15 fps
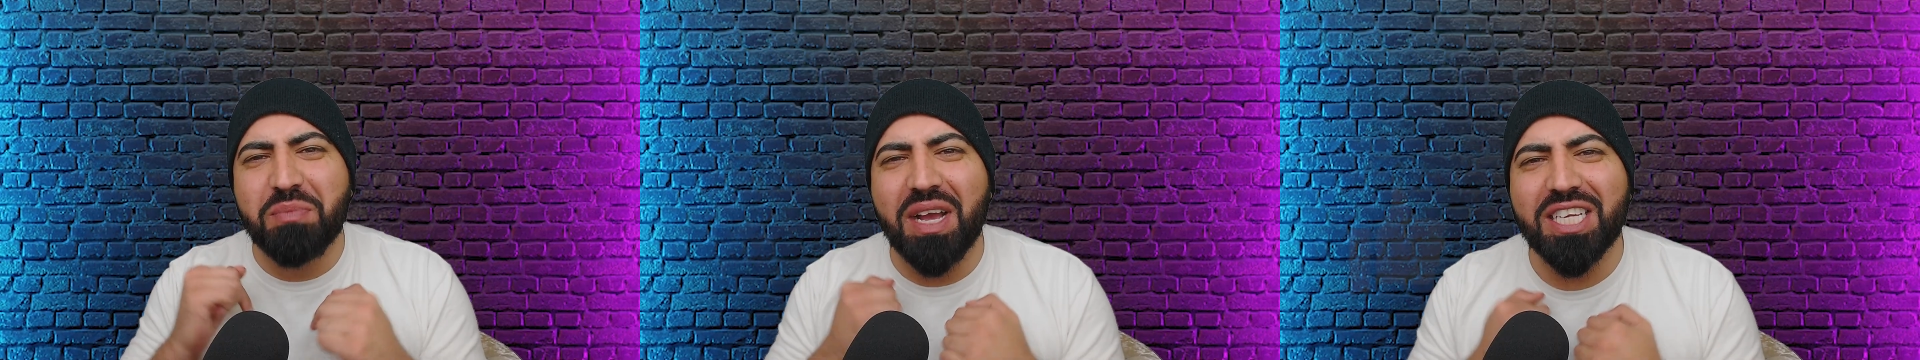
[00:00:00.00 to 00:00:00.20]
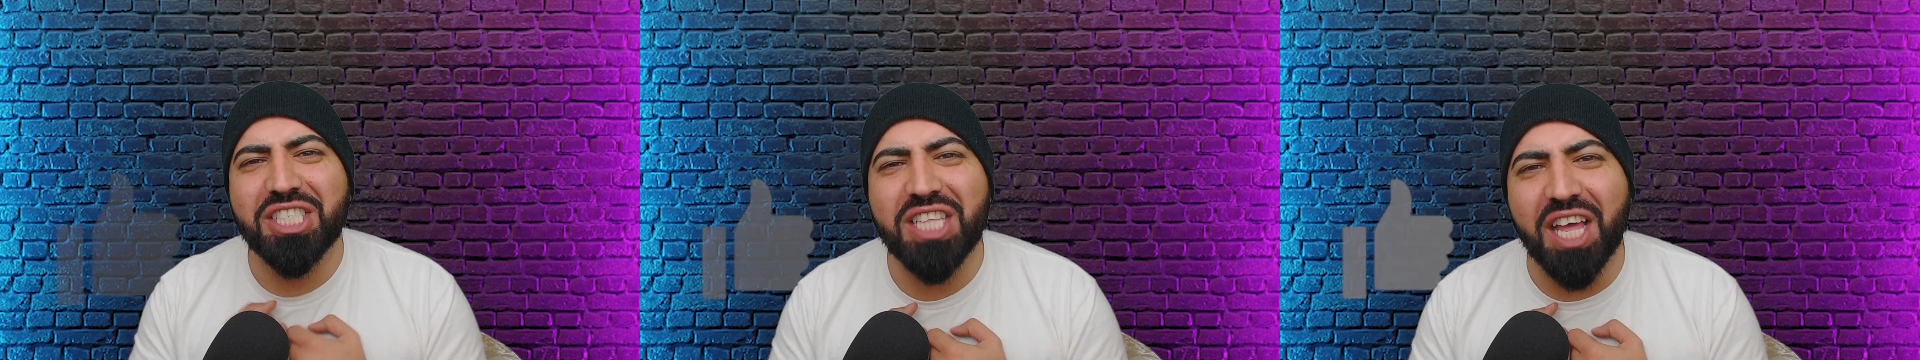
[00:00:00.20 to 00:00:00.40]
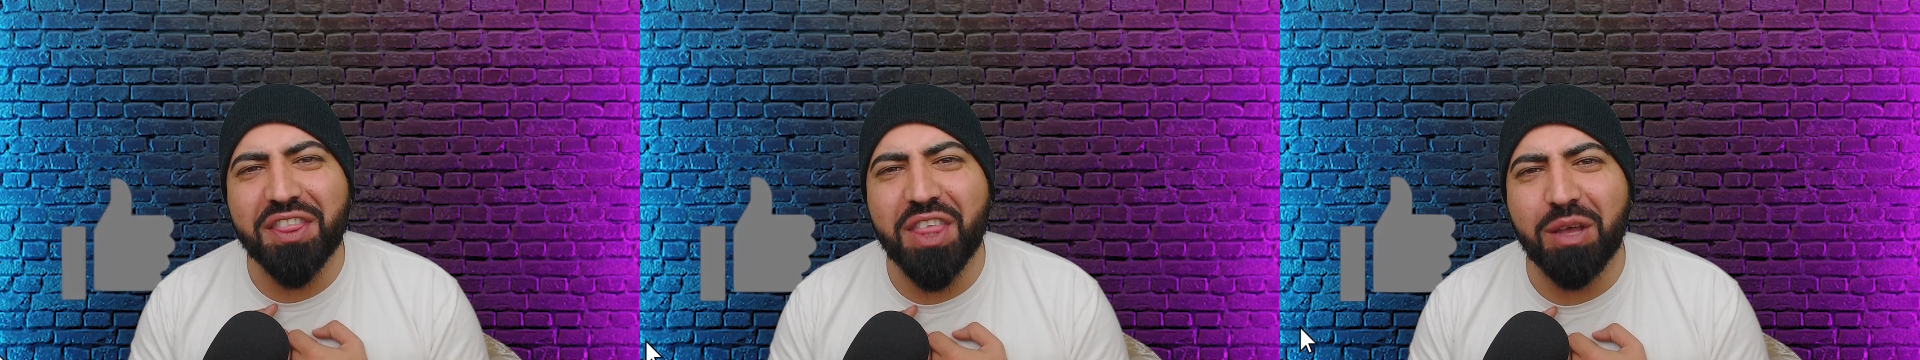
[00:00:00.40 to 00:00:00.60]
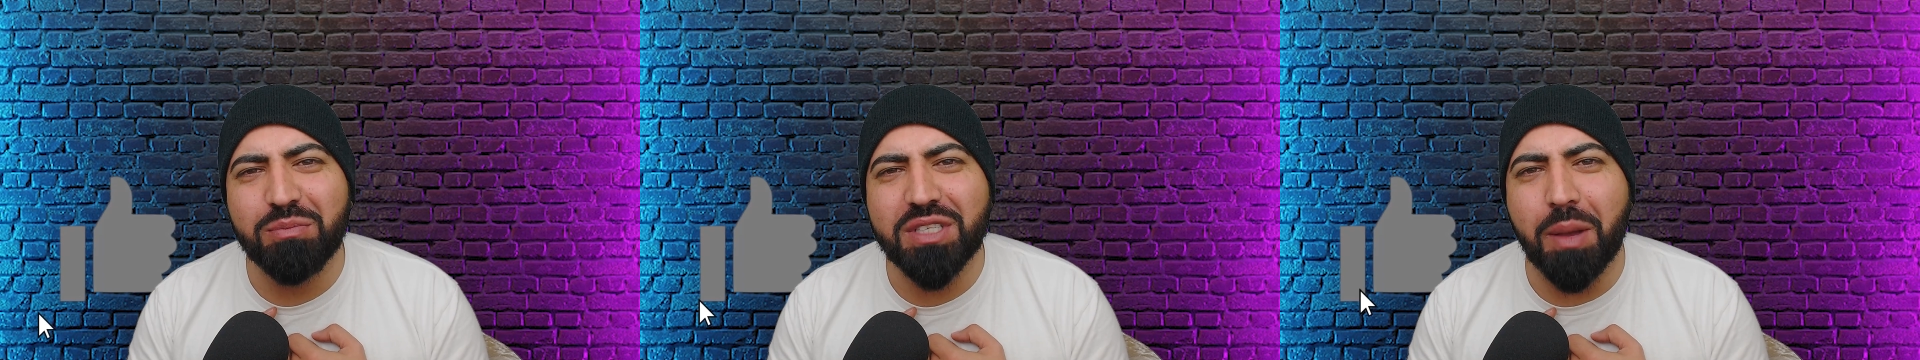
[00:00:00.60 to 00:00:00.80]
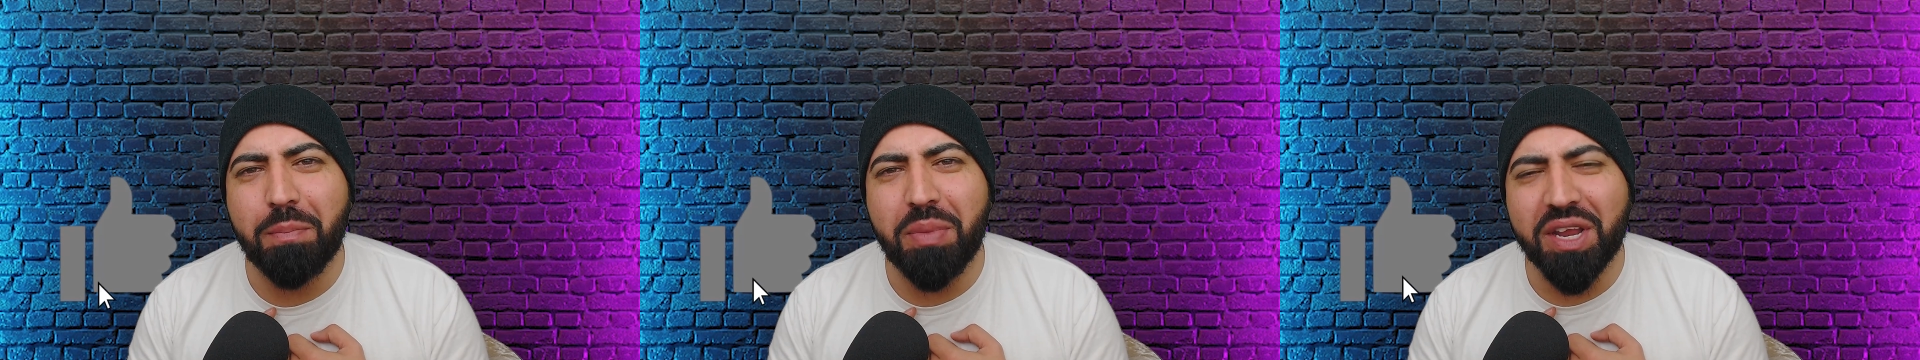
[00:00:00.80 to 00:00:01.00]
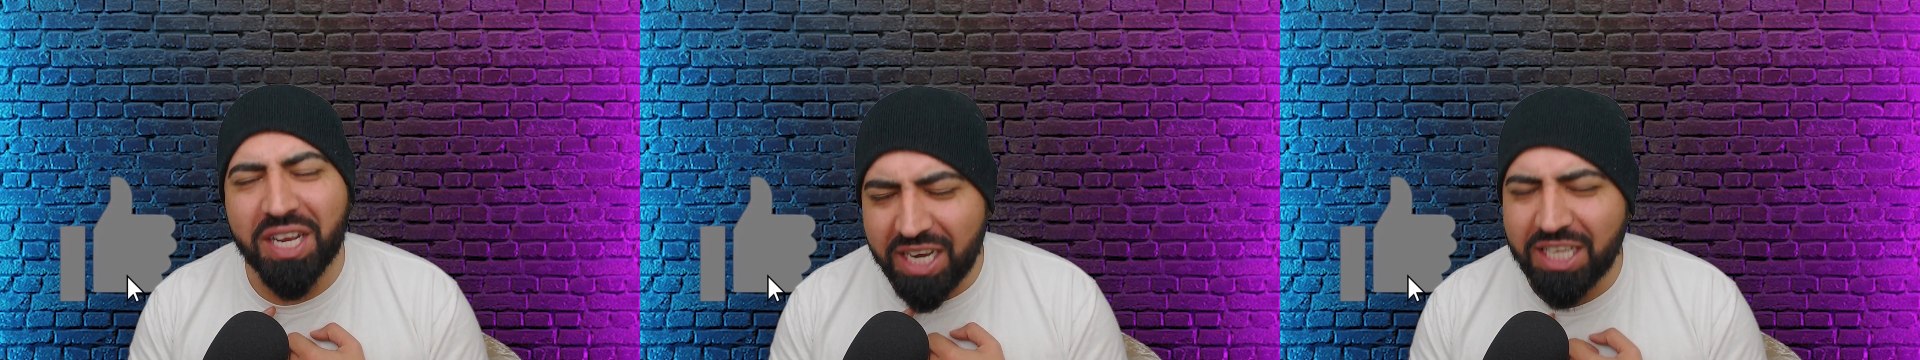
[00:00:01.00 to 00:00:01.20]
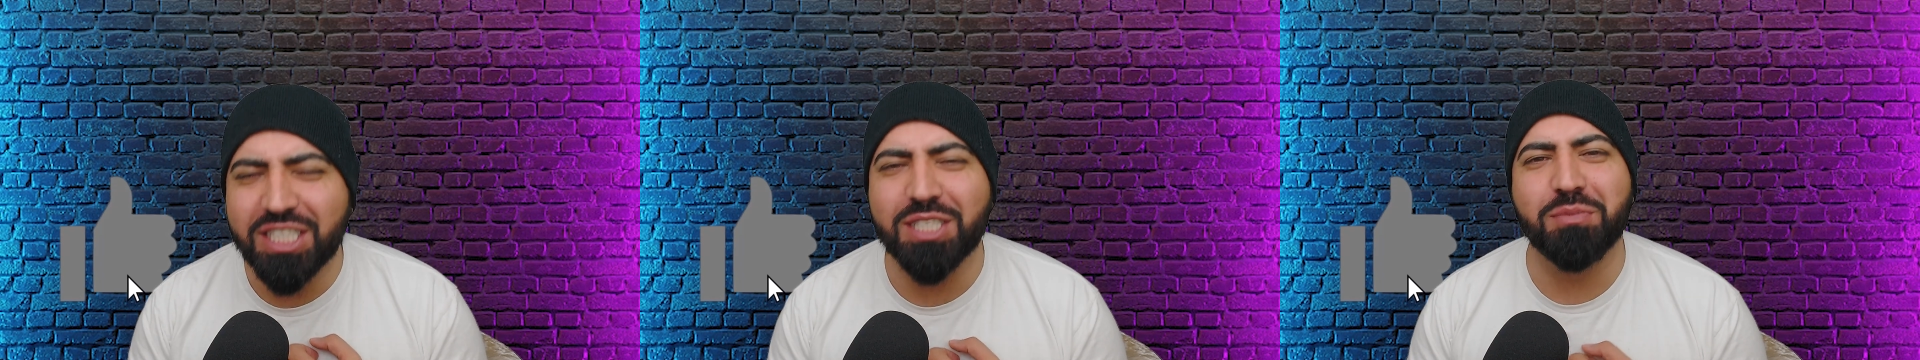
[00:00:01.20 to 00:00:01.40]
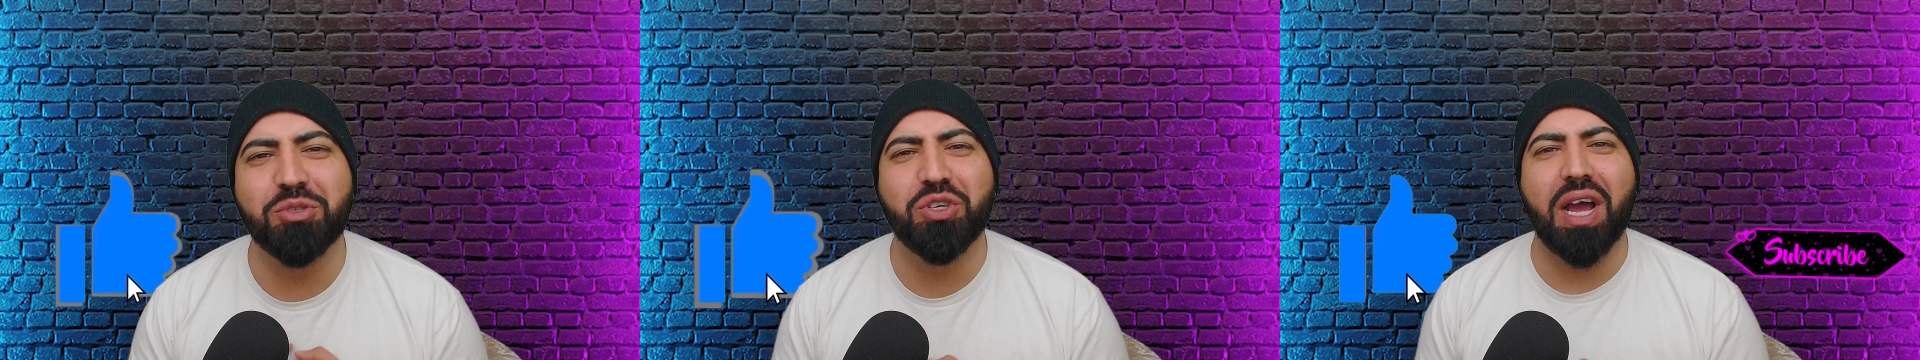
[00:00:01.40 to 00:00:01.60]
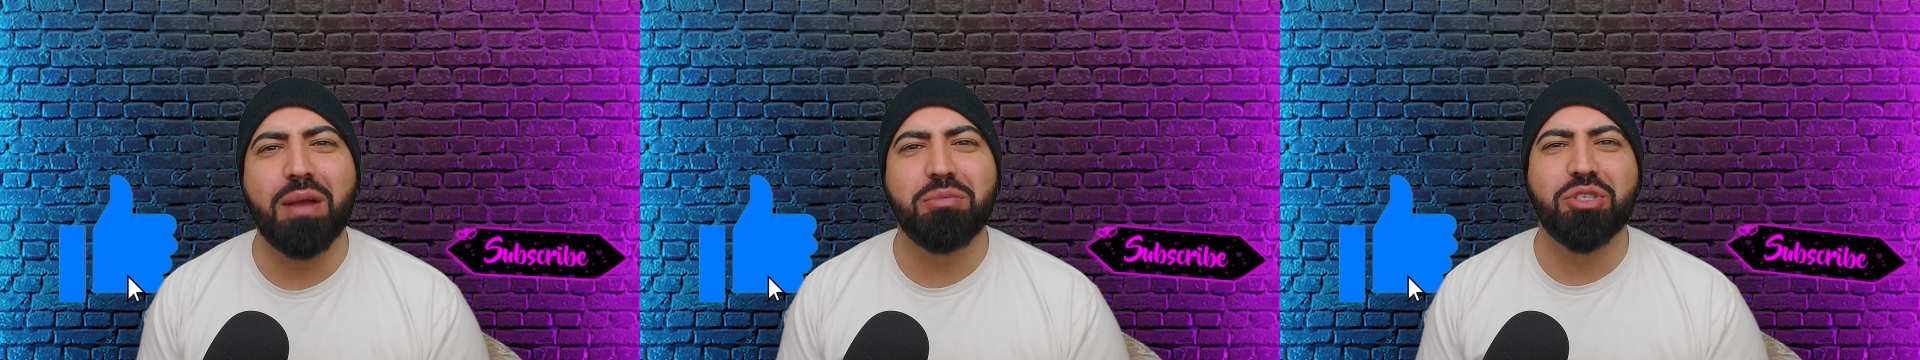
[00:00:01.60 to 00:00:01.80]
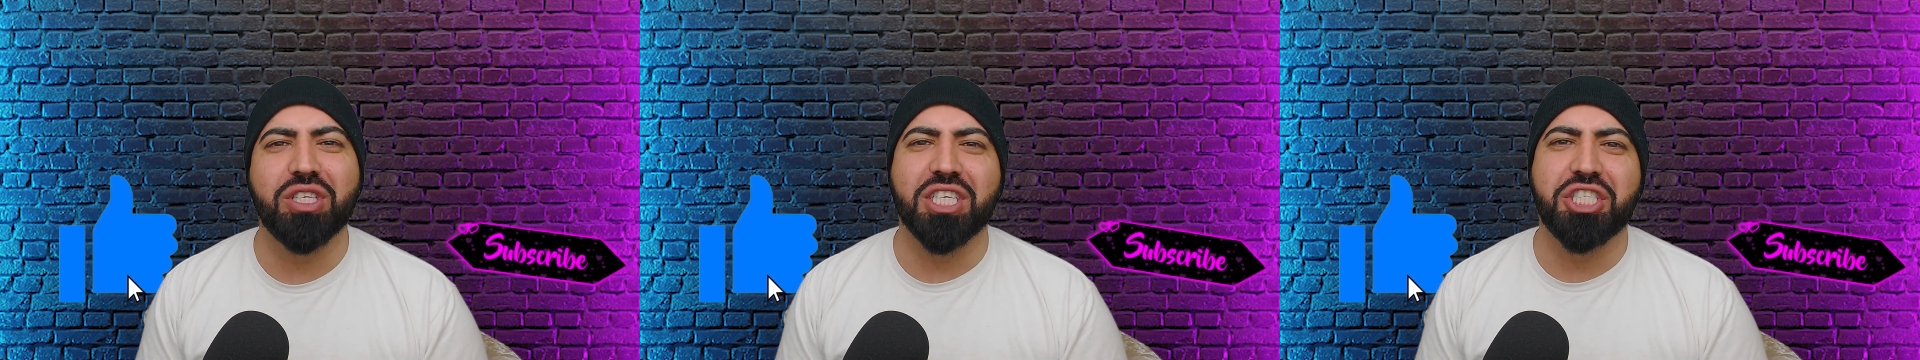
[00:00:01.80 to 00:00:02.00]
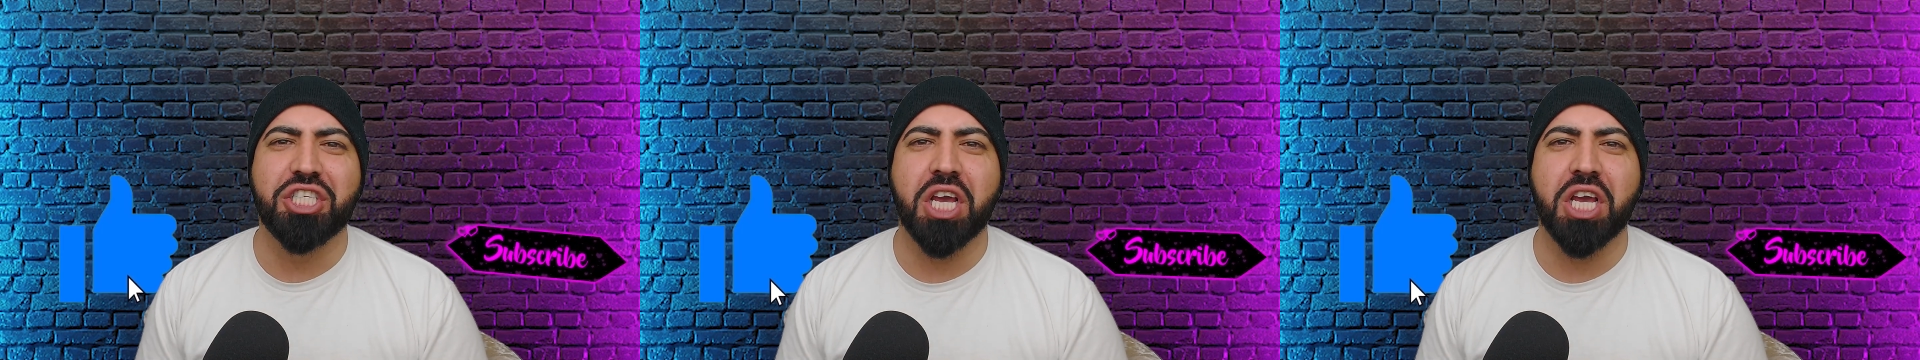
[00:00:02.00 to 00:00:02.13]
smash that thumbs up button and subscribe to the